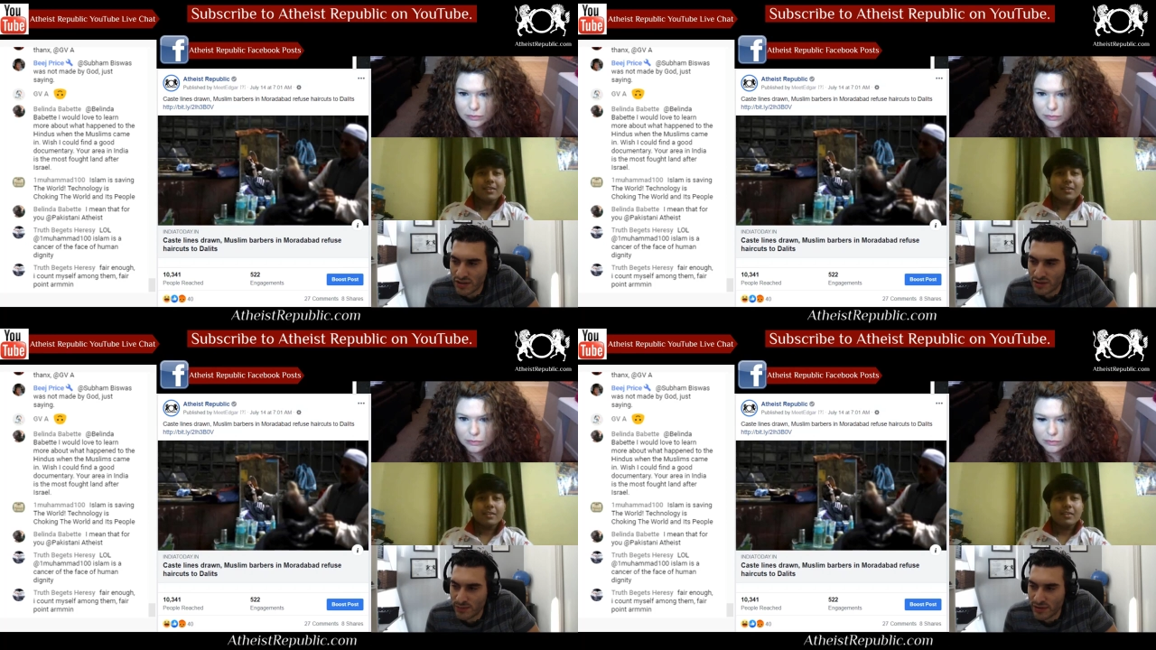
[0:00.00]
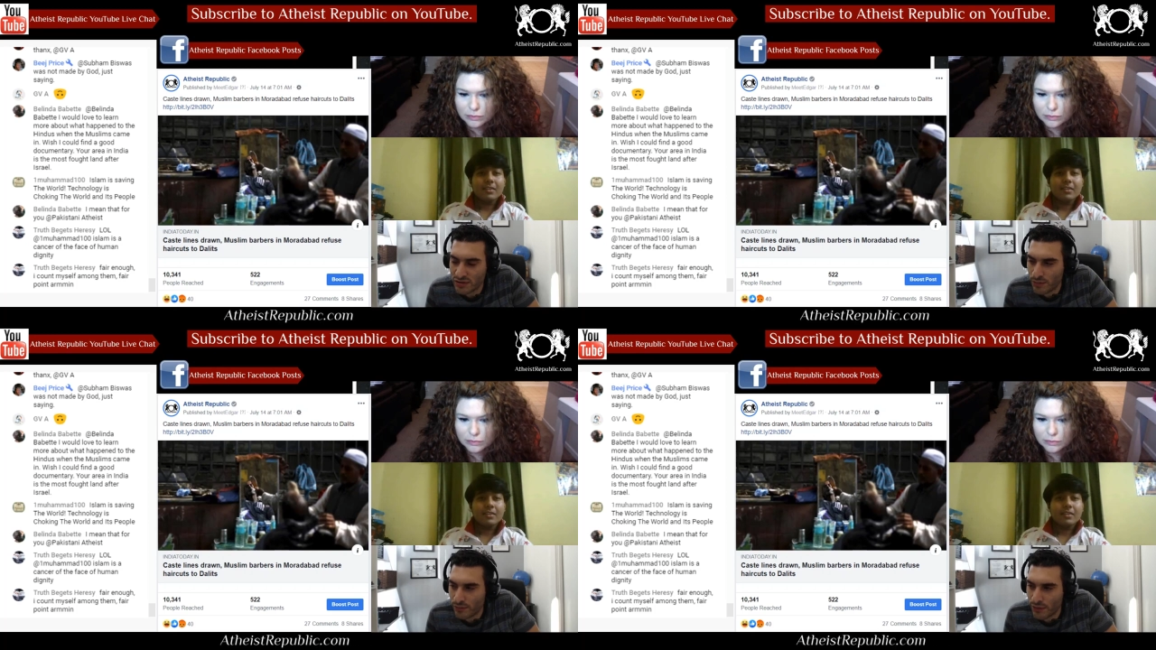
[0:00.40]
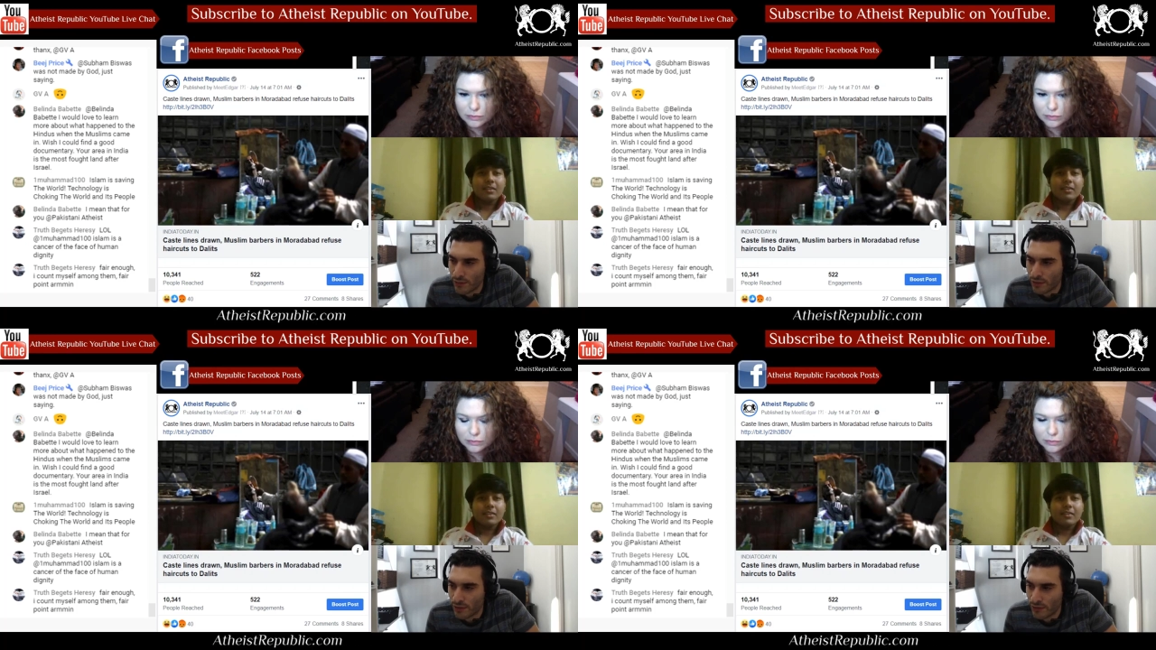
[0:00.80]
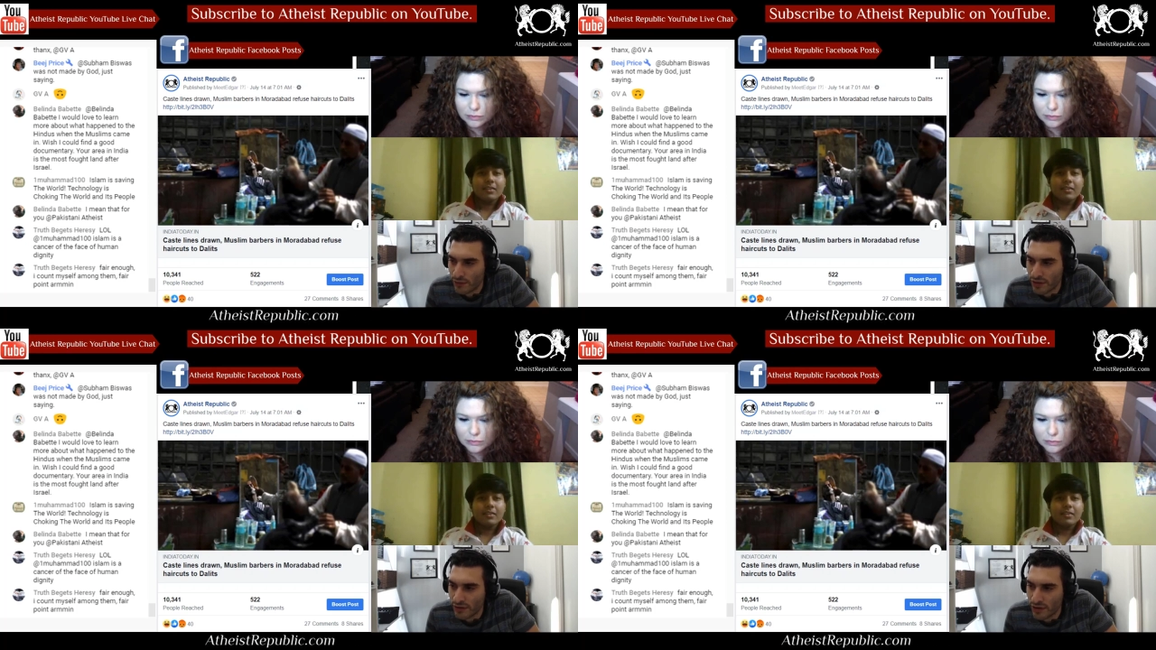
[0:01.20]
Speaker 1: It's based on Brahma,
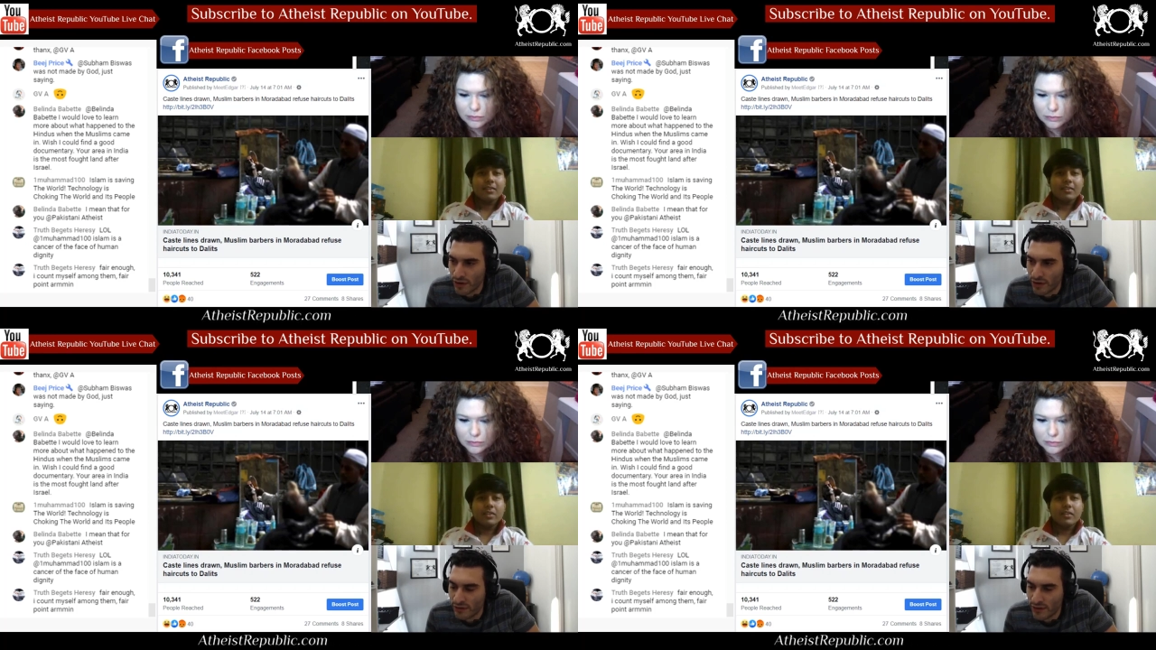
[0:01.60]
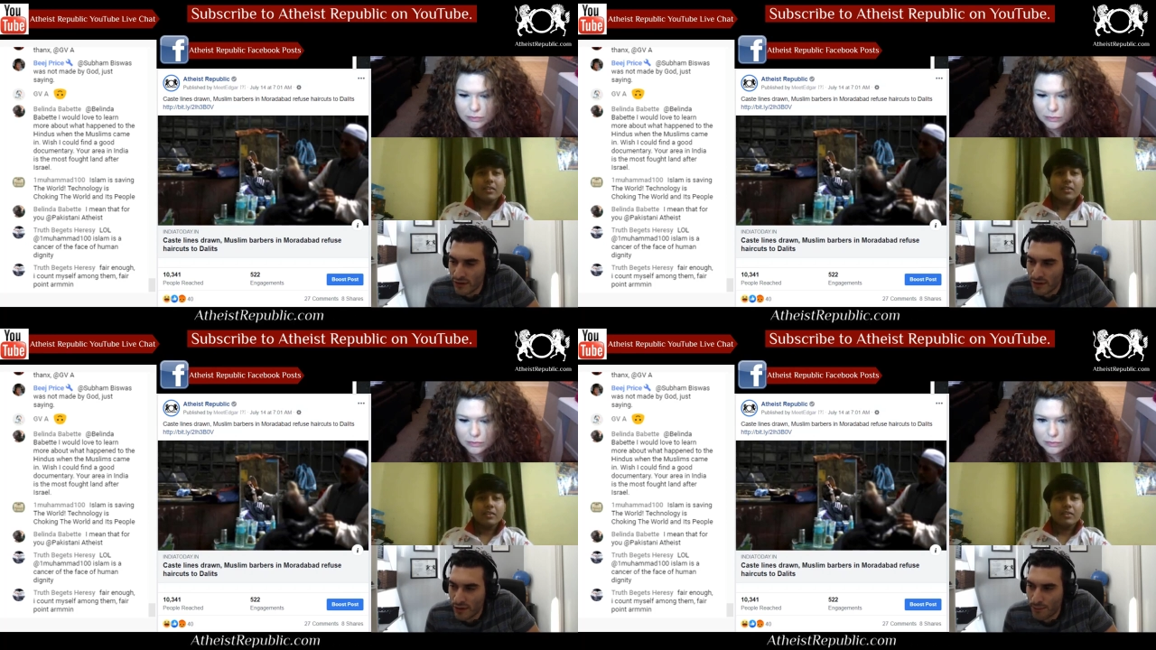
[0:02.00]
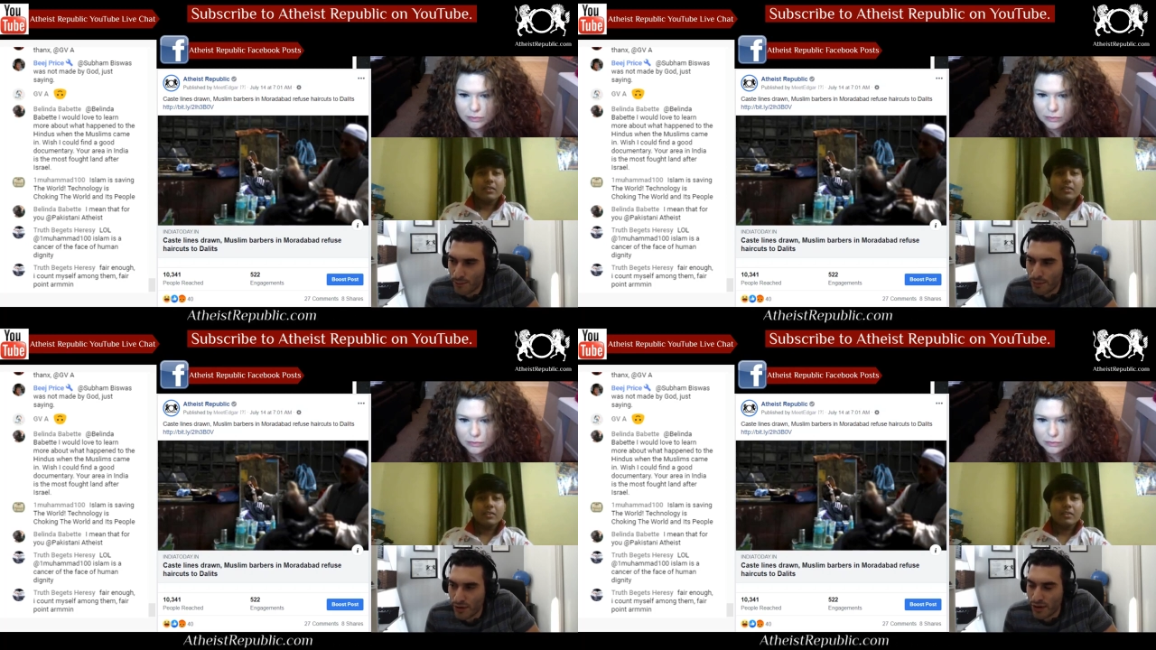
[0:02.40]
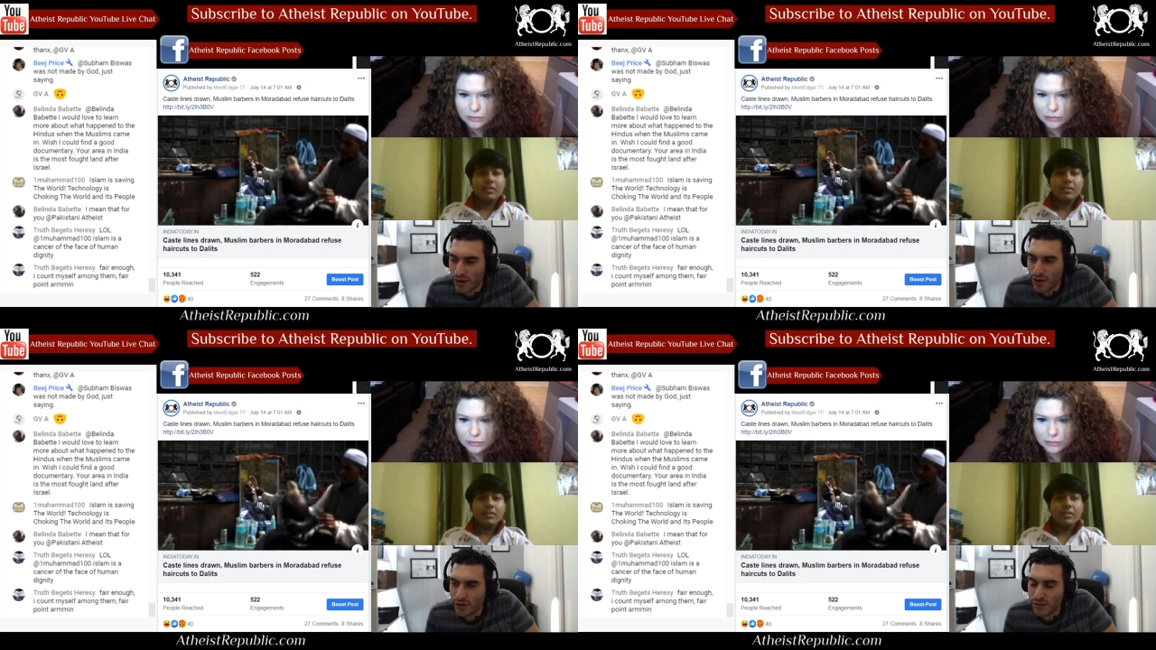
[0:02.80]
right, the god.
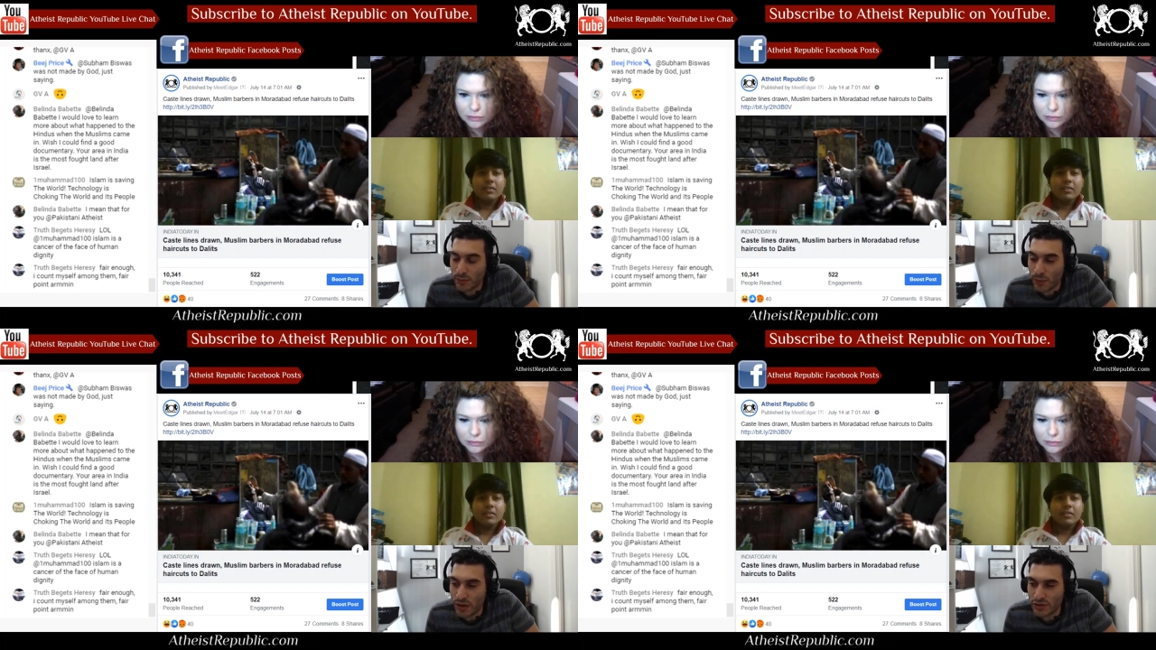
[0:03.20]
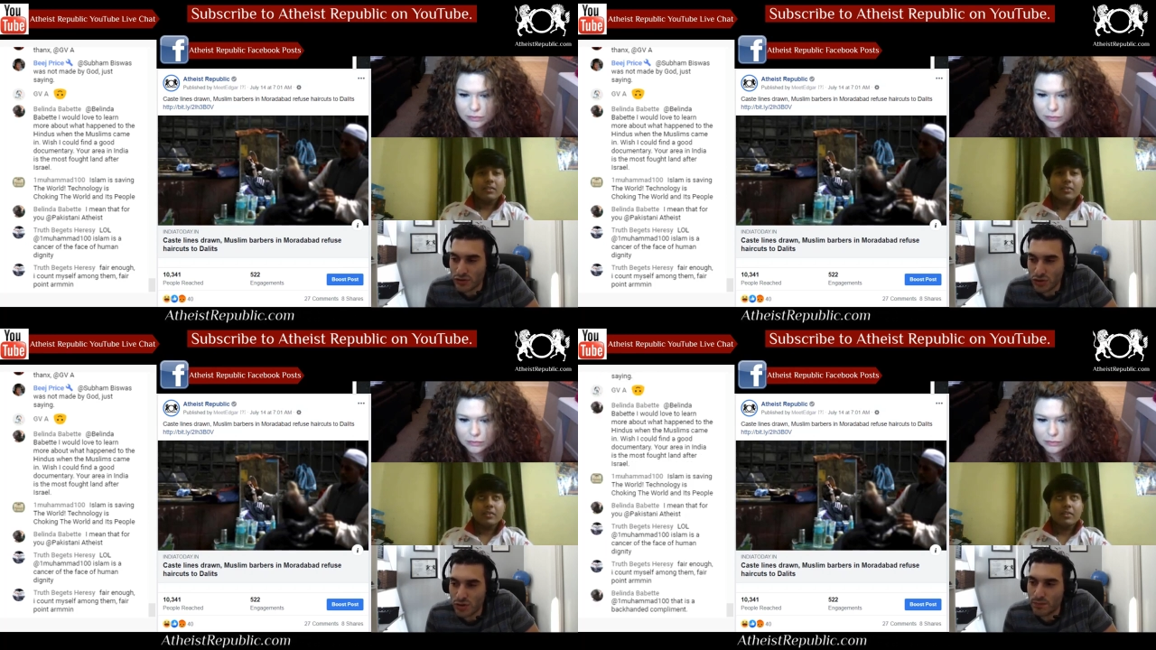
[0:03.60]
But well, it should